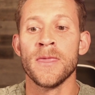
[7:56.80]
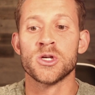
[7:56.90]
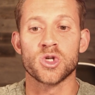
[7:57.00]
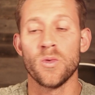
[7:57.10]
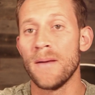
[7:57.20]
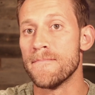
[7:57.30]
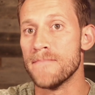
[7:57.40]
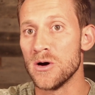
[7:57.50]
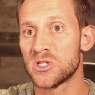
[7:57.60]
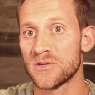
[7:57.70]
So what
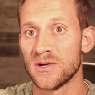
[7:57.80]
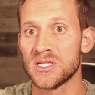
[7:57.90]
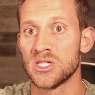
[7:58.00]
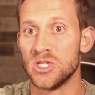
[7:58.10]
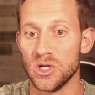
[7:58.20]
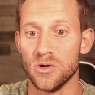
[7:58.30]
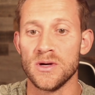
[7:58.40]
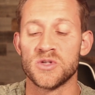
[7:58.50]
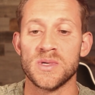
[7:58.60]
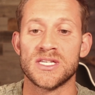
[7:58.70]
most of us do
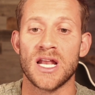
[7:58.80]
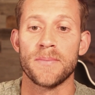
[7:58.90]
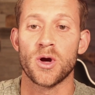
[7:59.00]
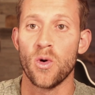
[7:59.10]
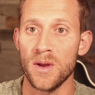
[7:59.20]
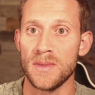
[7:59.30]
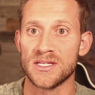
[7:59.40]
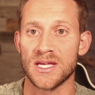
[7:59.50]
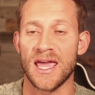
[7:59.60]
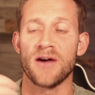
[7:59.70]
is we set up a
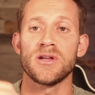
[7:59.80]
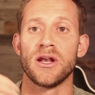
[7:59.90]
Coinbase account,